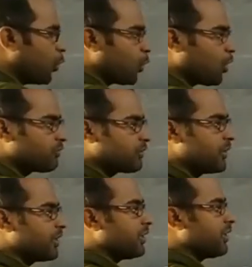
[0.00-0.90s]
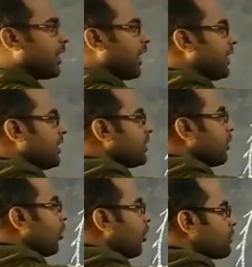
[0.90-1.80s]
pole of the mirror and
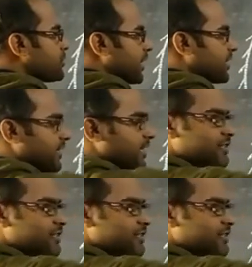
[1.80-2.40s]
object